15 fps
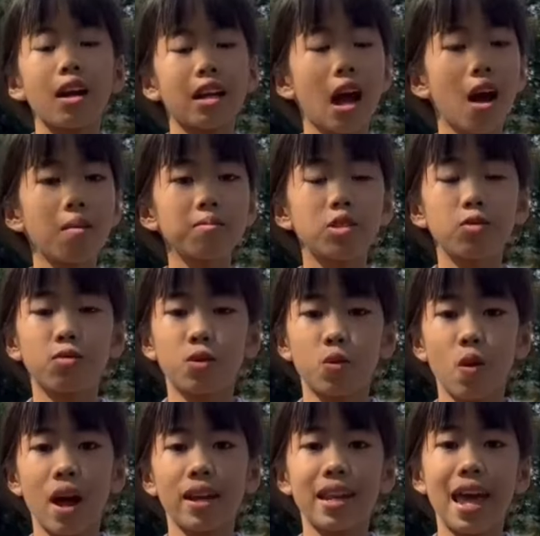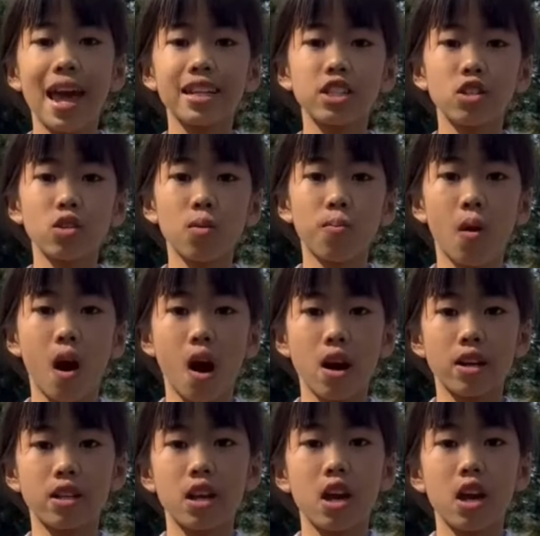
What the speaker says: Come to Vũ Quang National Park